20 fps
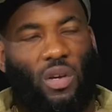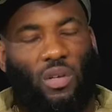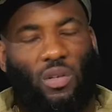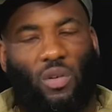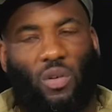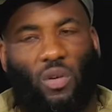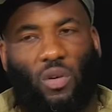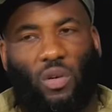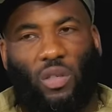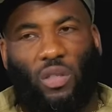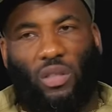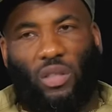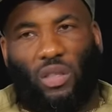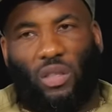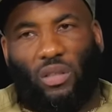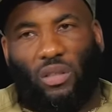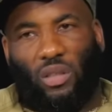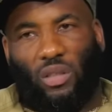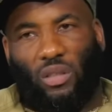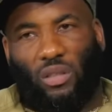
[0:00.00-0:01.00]
You know, it's
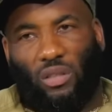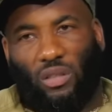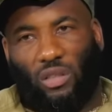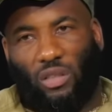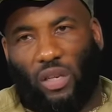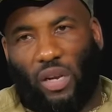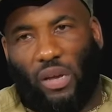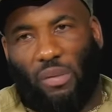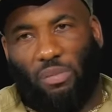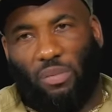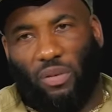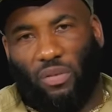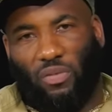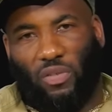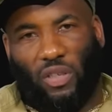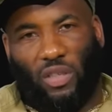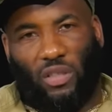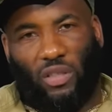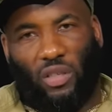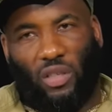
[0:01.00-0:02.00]
a slap in the
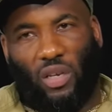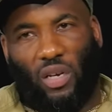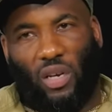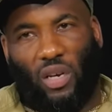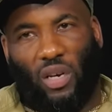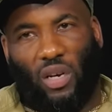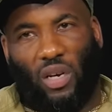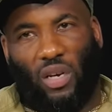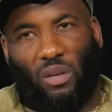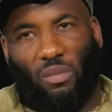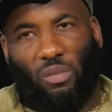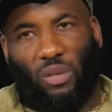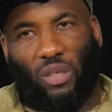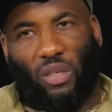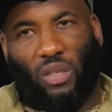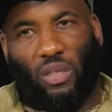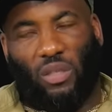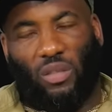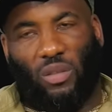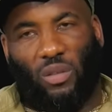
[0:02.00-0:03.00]
face to God,
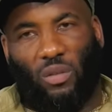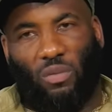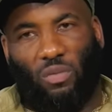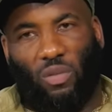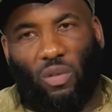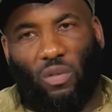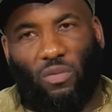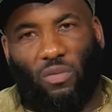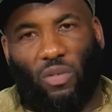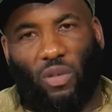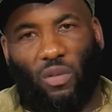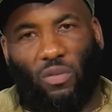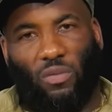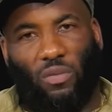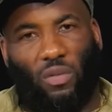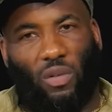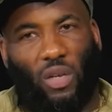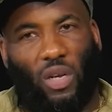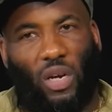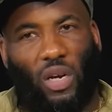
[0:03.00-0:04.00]
because if
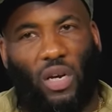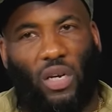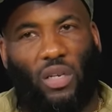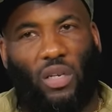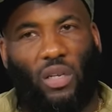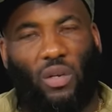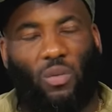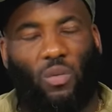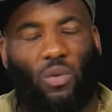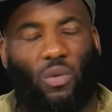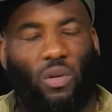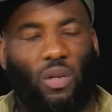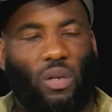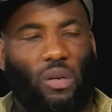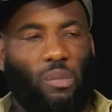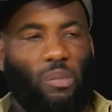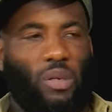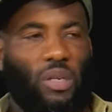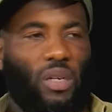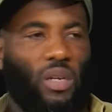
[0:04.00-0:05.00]
God didn't want it
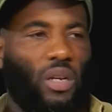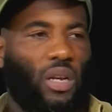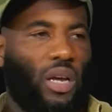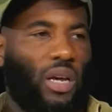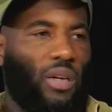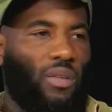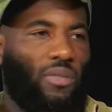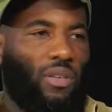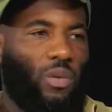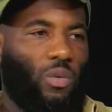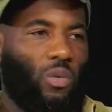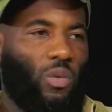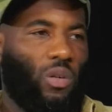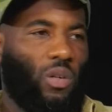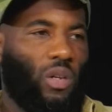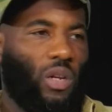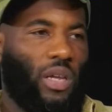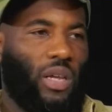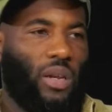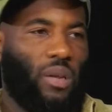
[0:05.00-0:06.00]
to be a life, he
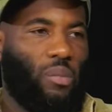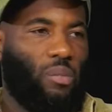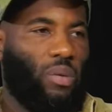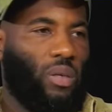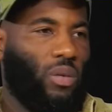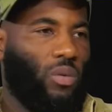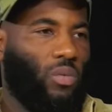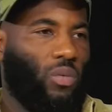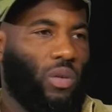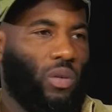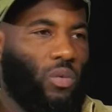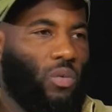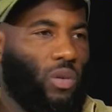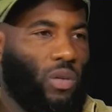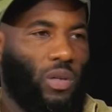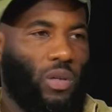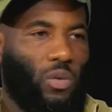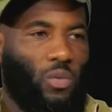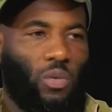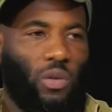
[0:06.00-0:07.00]
wouldn't have let it be.
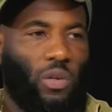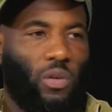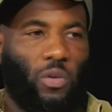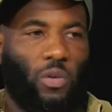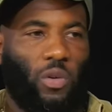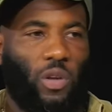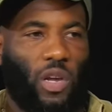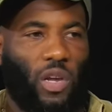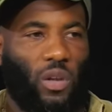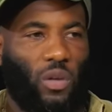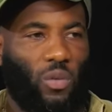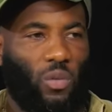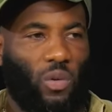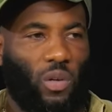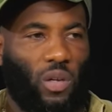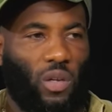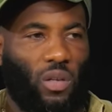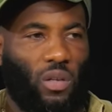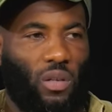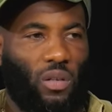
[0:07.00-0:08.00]
He wouldn't have created
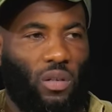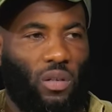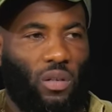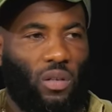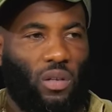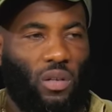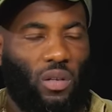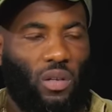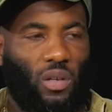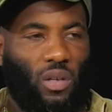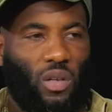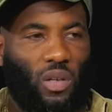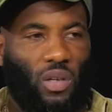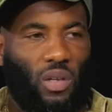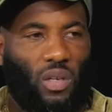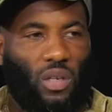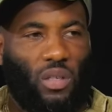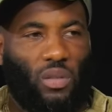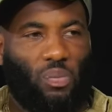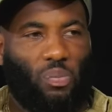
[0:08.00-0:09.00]
one.
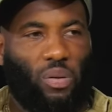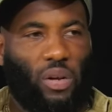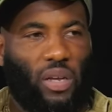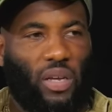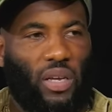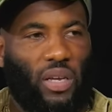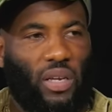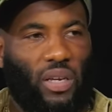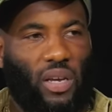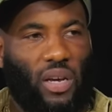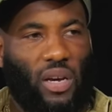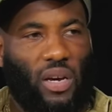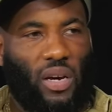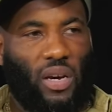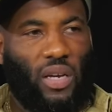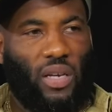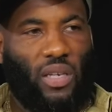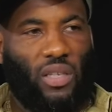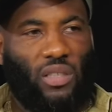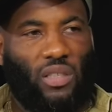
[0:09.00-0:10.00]
It's playing
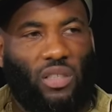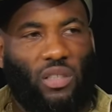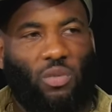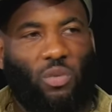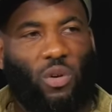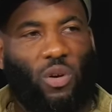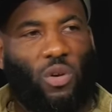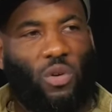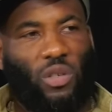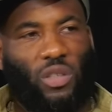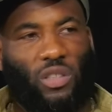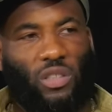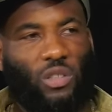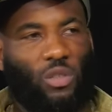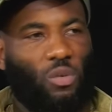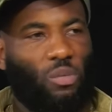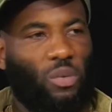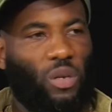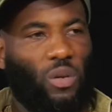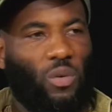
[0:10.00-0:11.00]
God. It's just wrong in
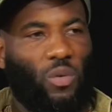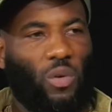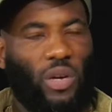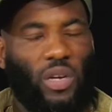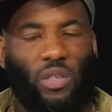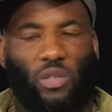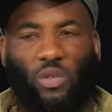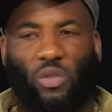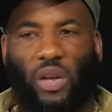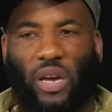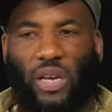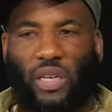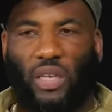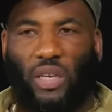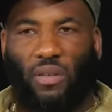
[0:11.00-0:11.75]
so many ways. You're not